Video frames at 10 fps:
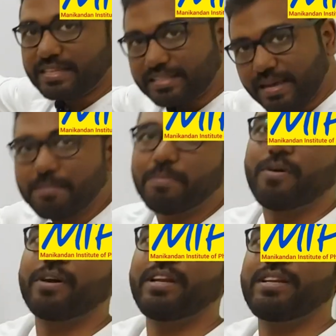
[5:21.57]
same
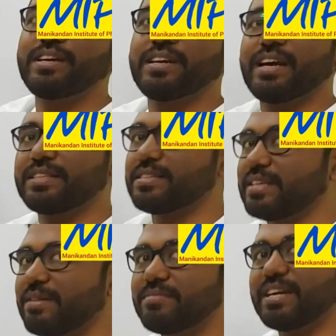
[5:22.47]
point, at the
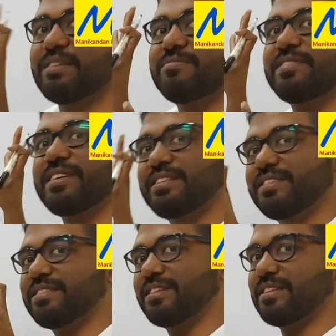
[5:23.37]
same time
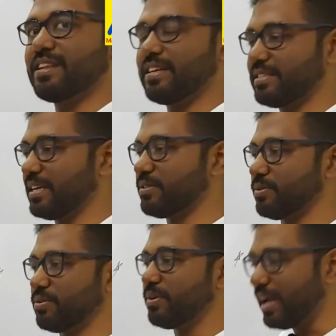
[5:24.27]
in the night sky.
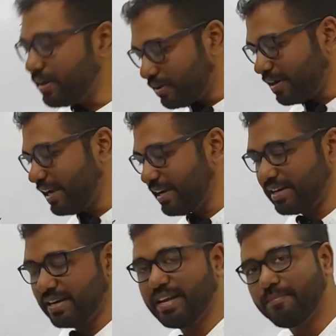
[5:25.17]
So tonight
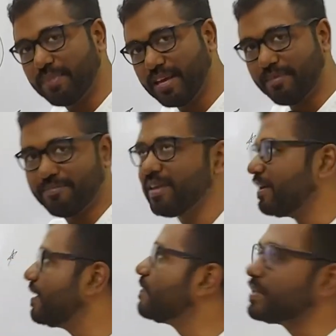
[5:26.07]
at 9 p.m.,
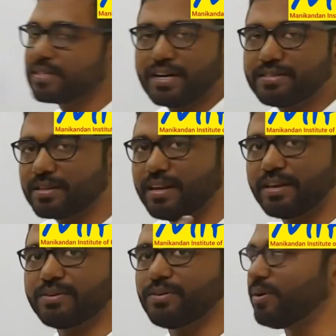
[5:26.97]
if the sky is
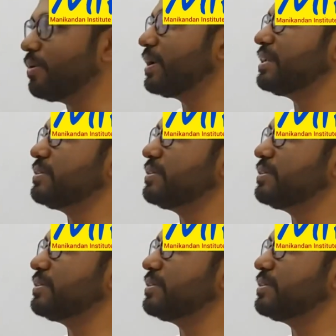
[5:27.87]
clear, you go and